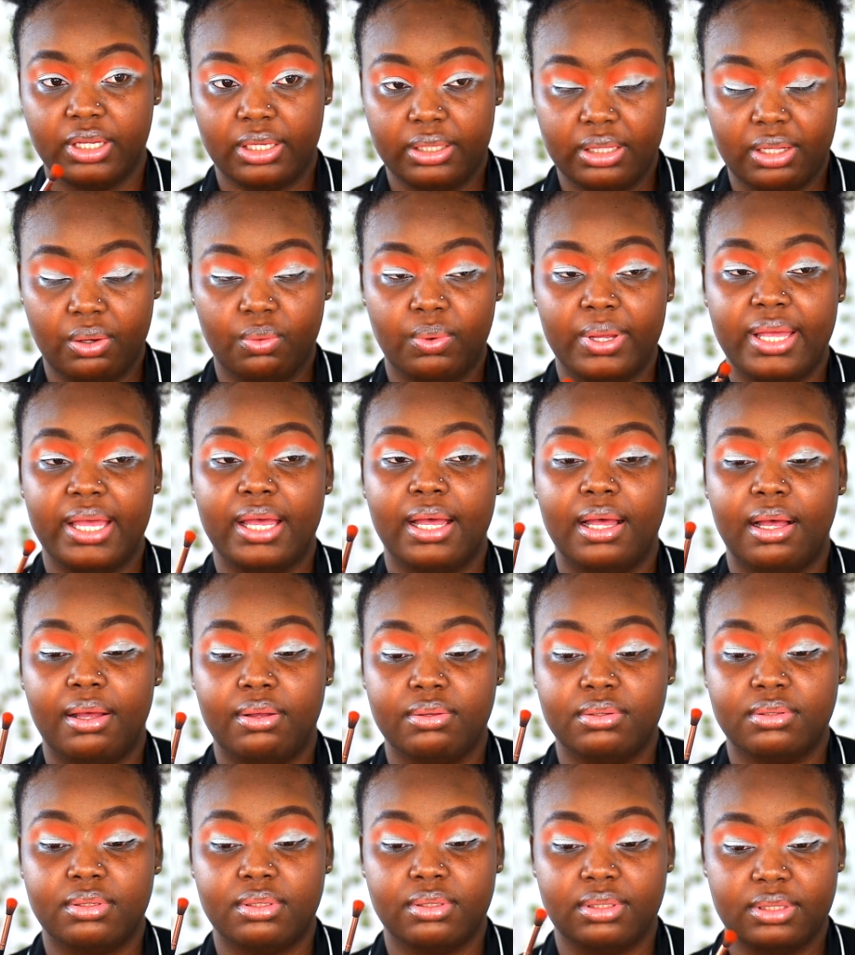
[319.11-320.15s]
the
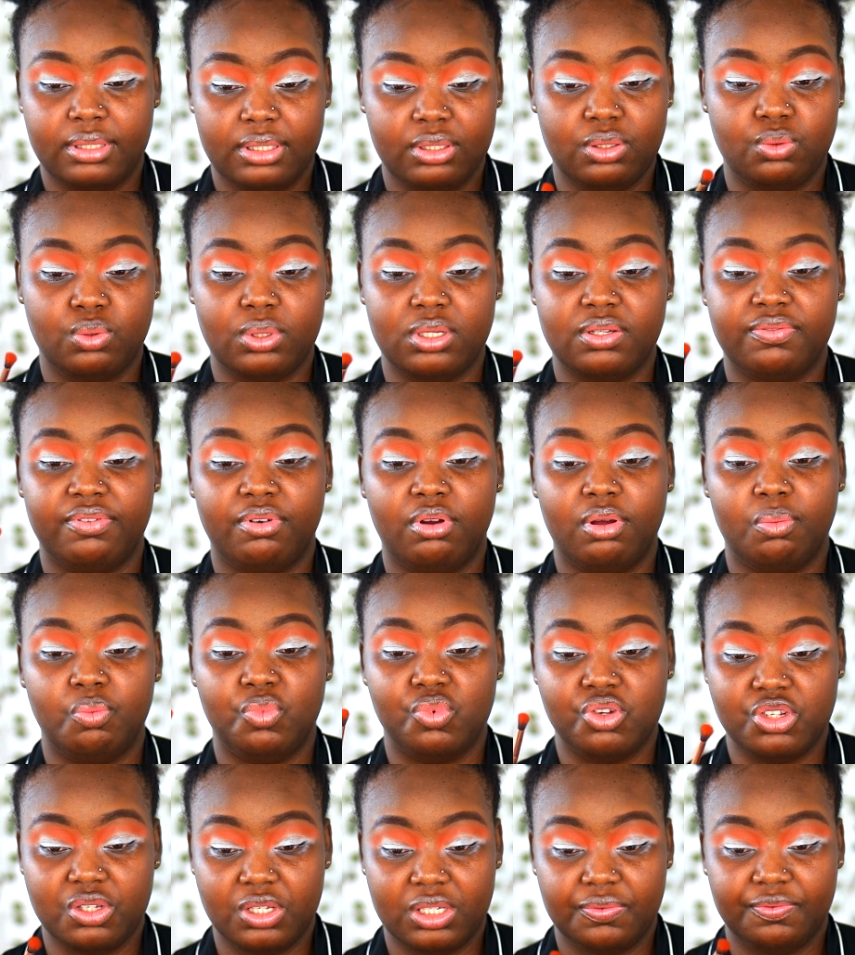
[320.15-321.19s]
warehouse. This was from
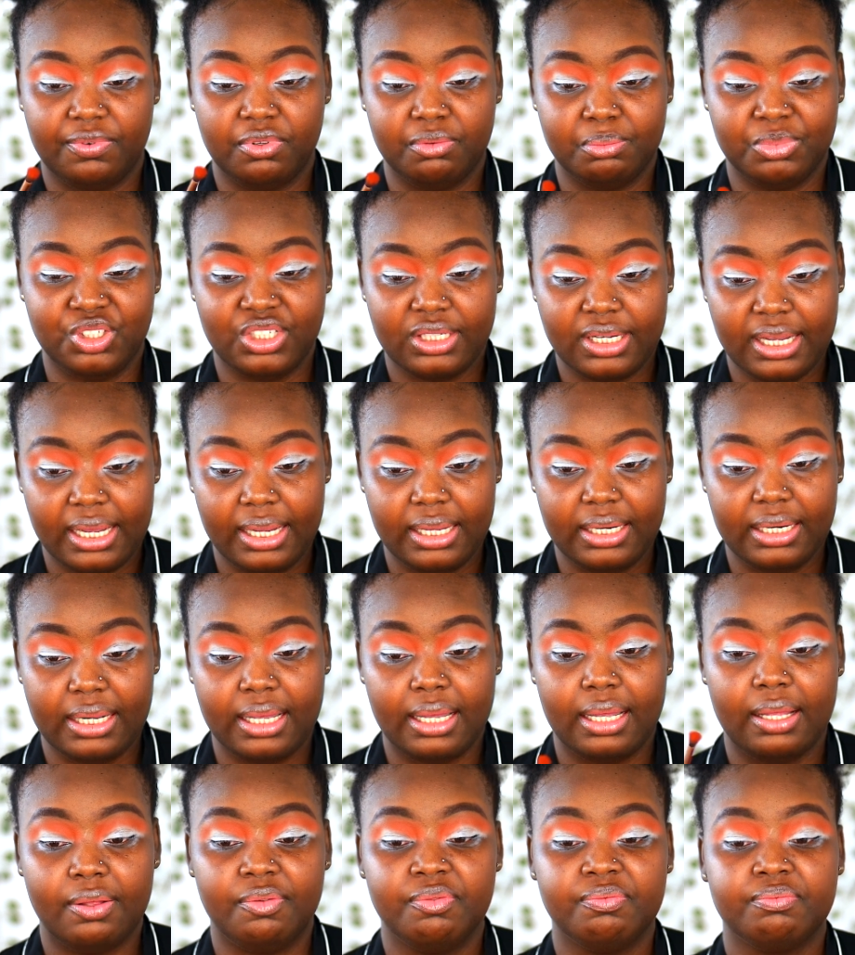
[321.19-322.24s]
was from
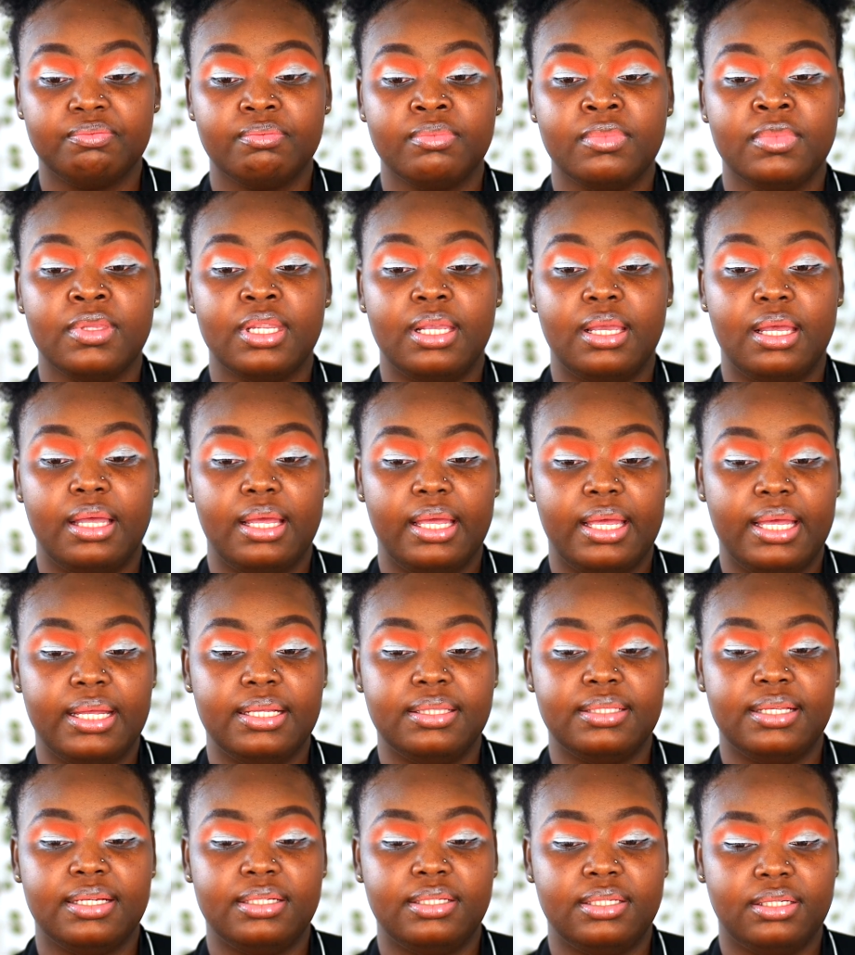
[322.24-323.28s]
China,
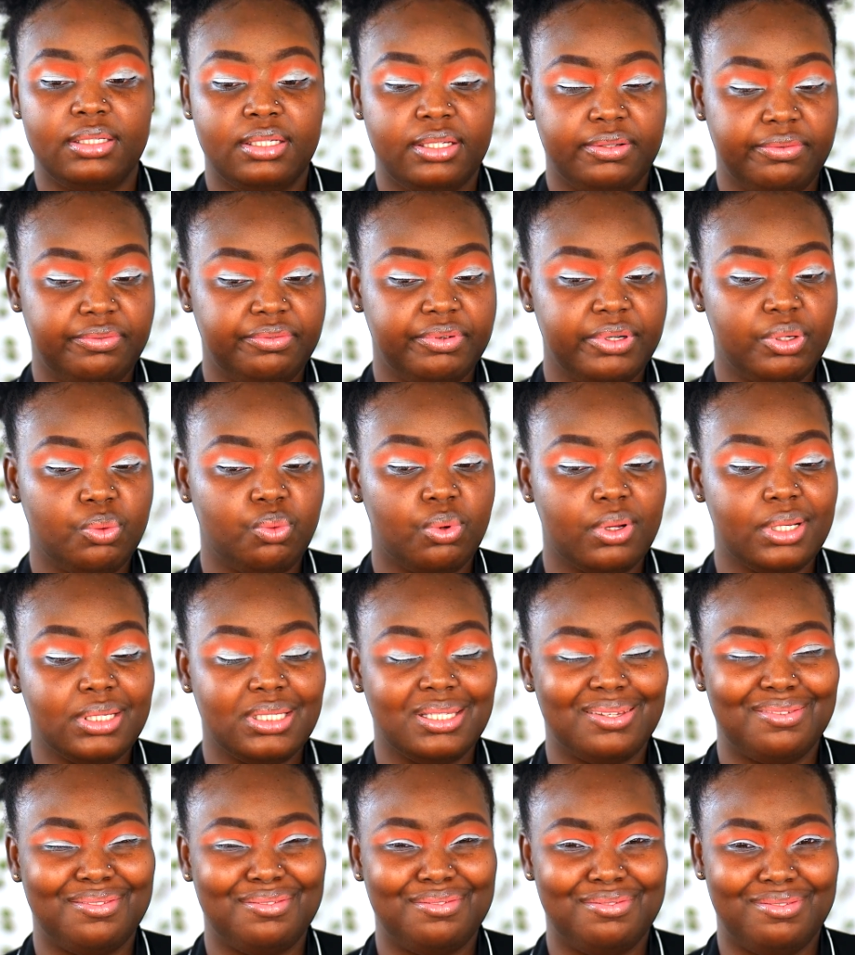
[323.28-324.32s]
and the delivery
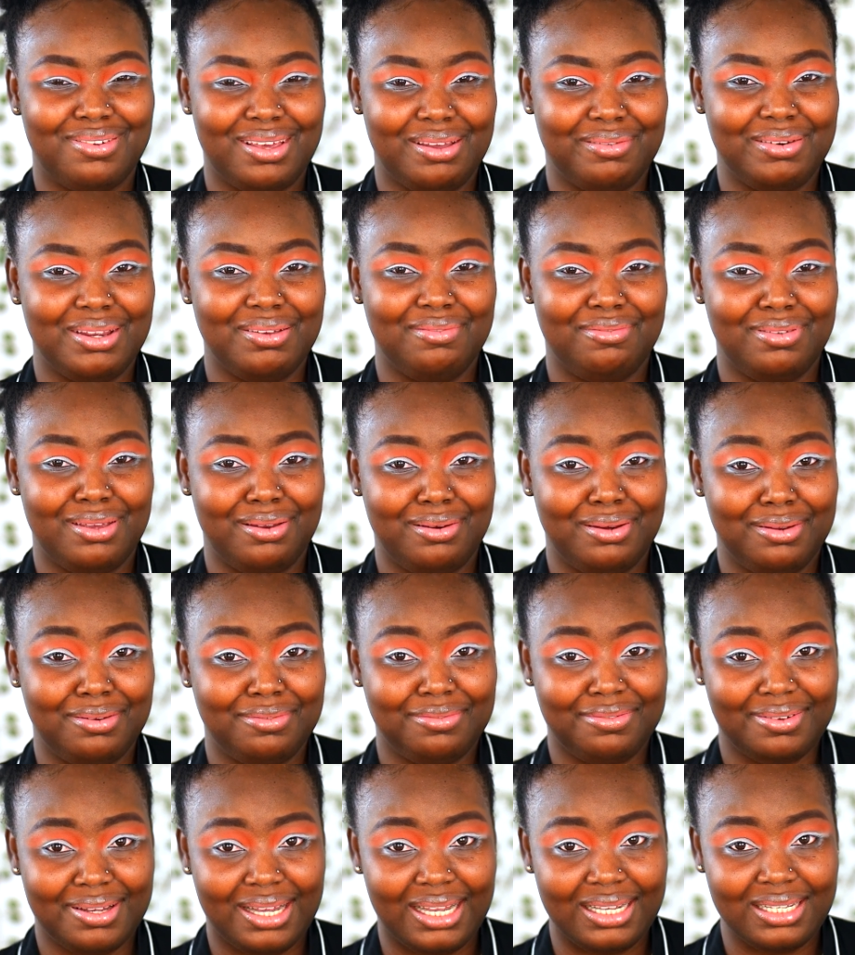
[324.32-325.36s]
was very very
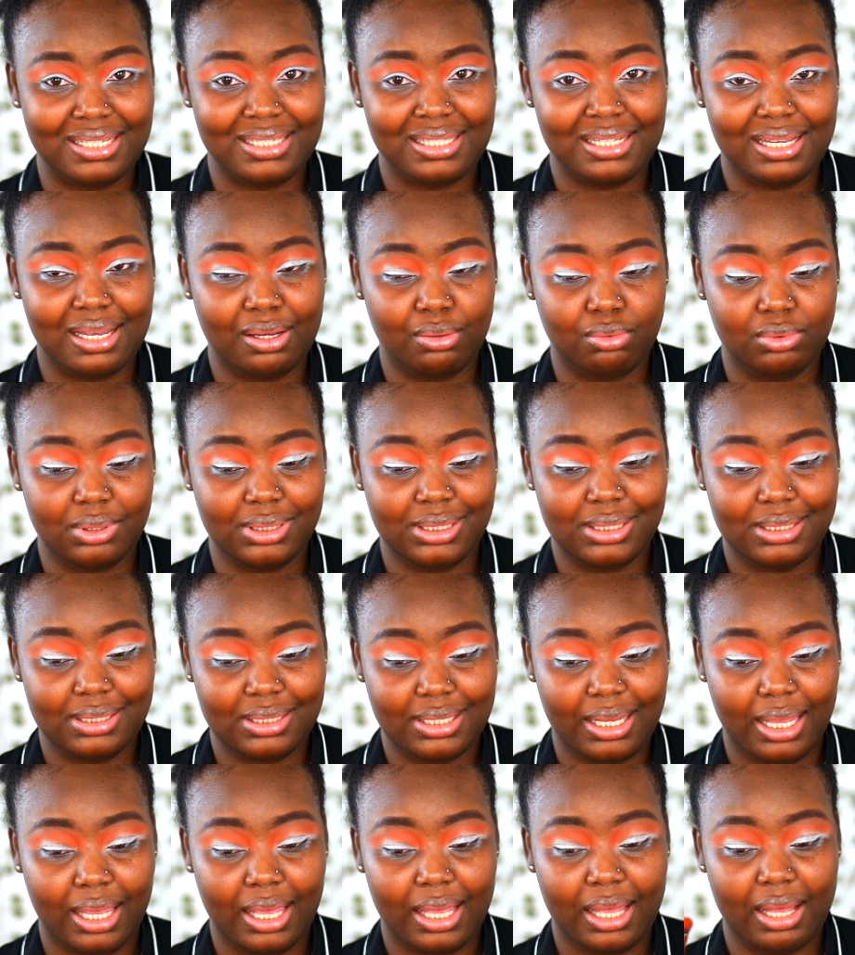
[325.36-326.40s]
fast. I would
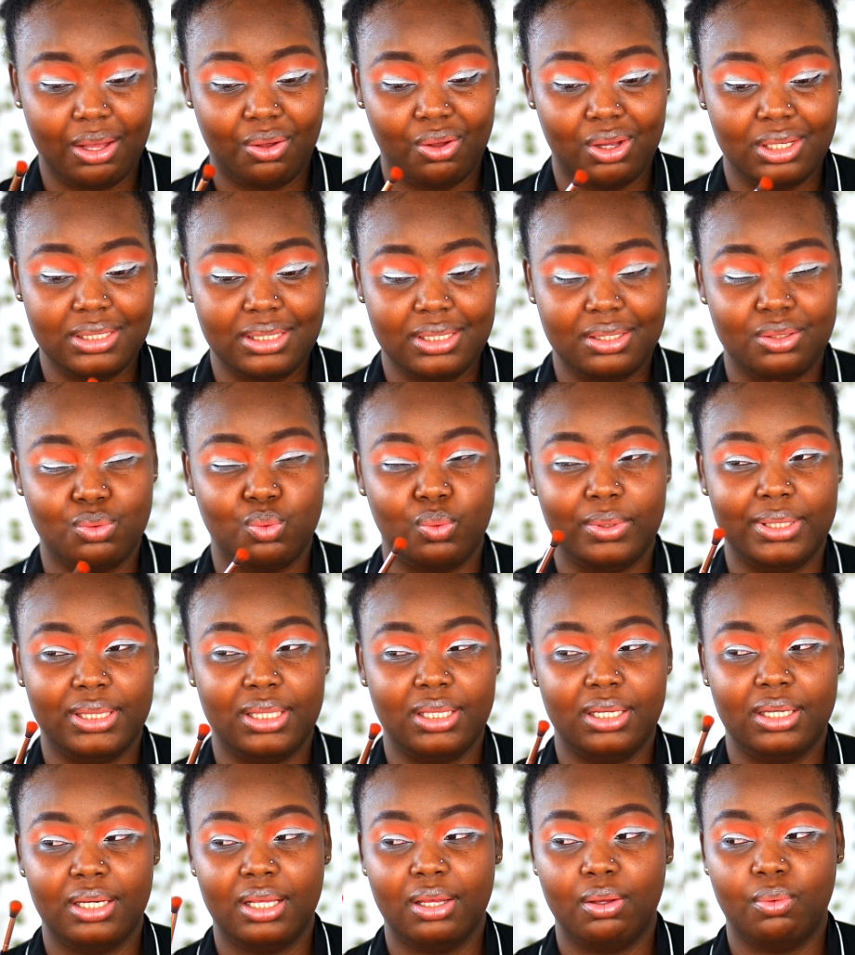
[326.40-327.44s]
say I got it
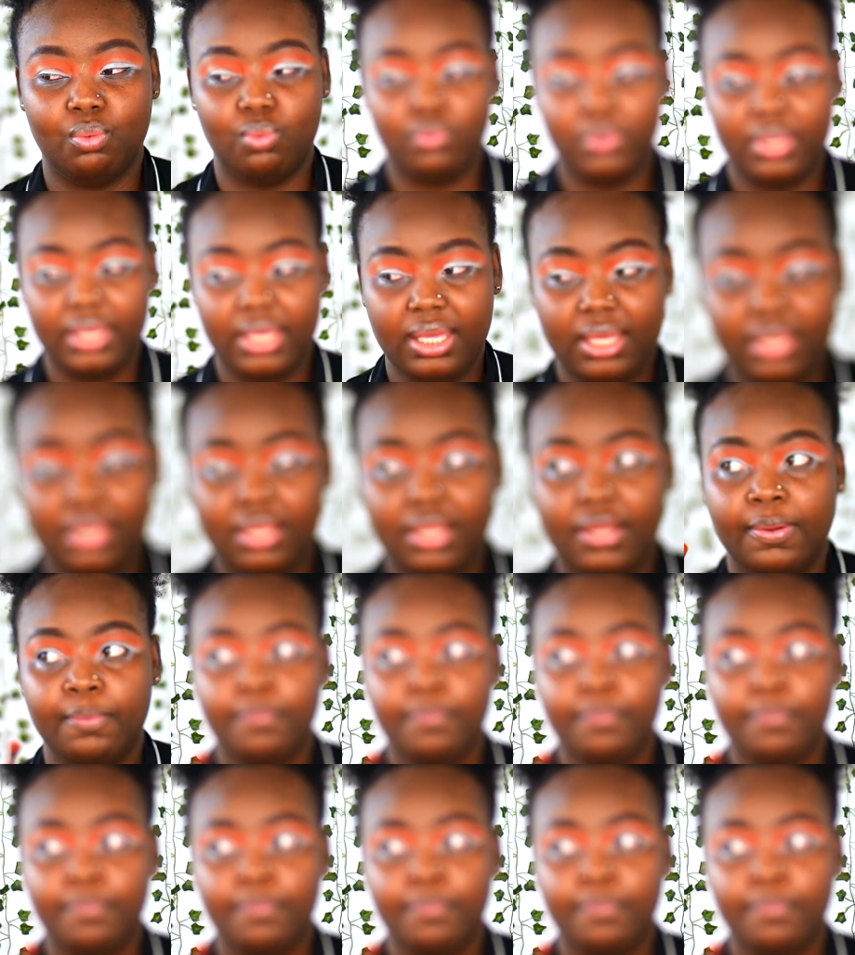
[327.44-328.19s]
within a week,